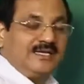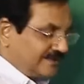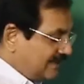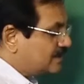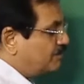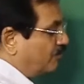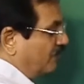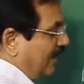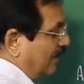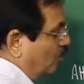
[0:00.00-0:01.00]
This
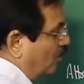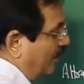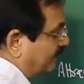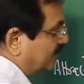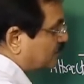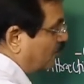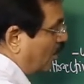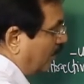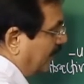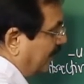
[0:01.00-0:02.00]
value of this
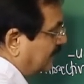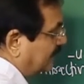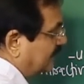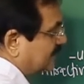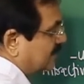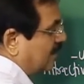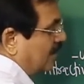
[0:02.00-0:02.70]
bond length is